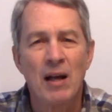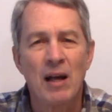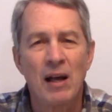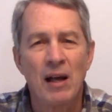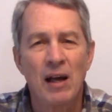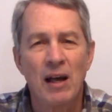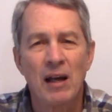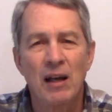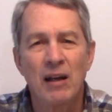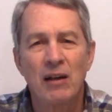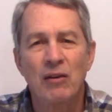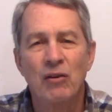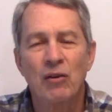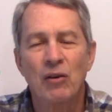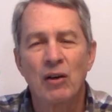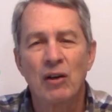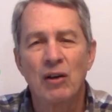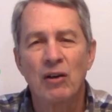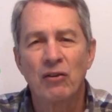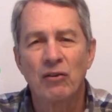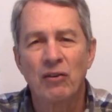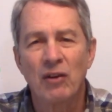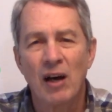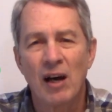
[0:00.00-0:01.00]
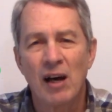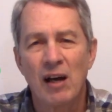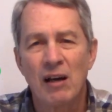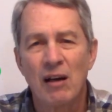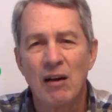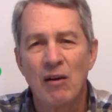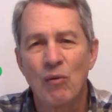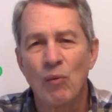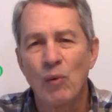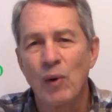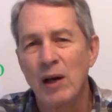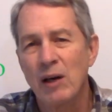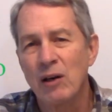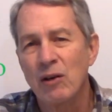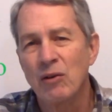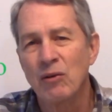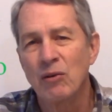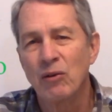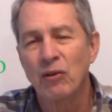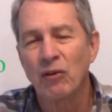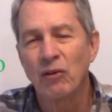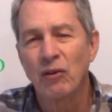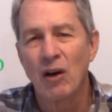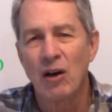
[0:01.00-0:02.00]
and you can decide on when
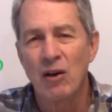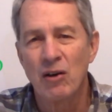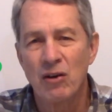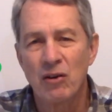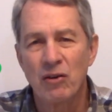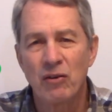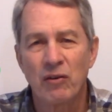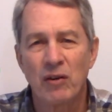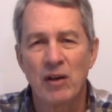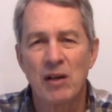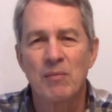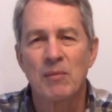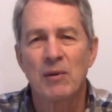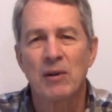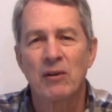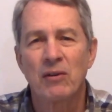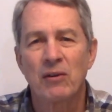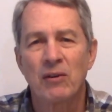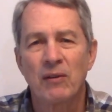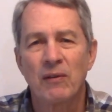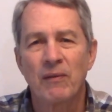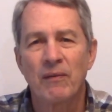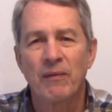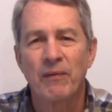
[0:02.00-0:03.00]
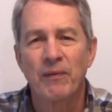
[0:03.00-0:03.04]
to start your treatments.